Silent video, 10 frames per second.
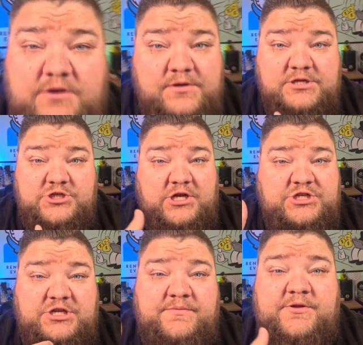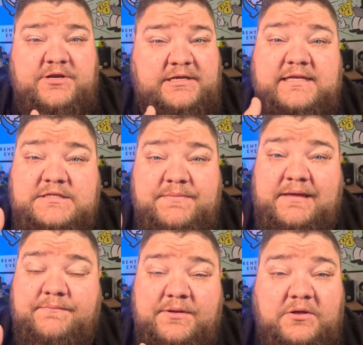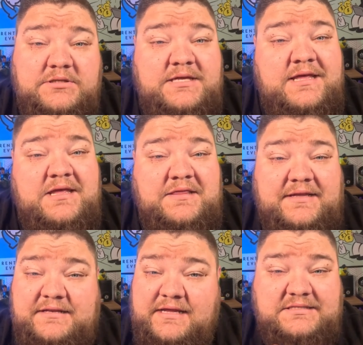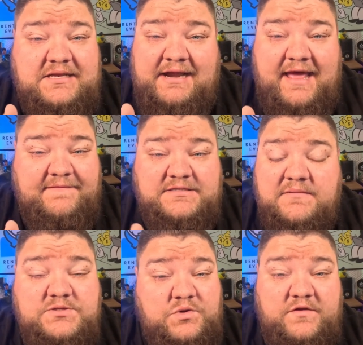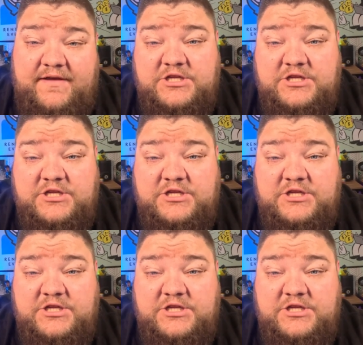new construction community that's being built that does not have some sort of